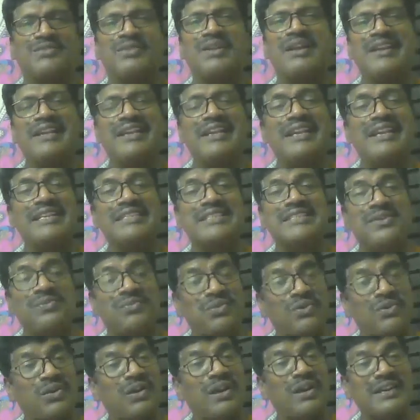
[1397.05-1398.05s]
very easy
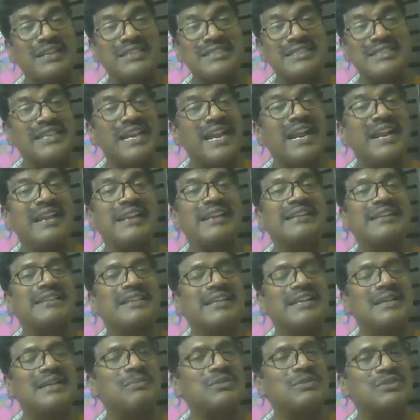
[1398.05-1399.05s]
for understanding
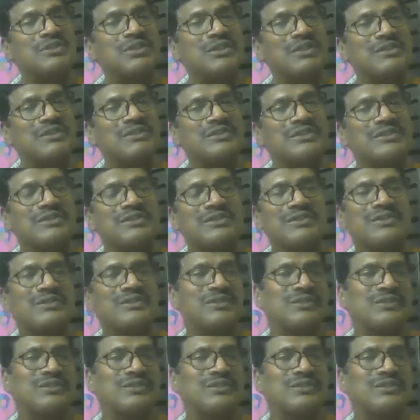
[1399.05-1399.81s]
the epistles.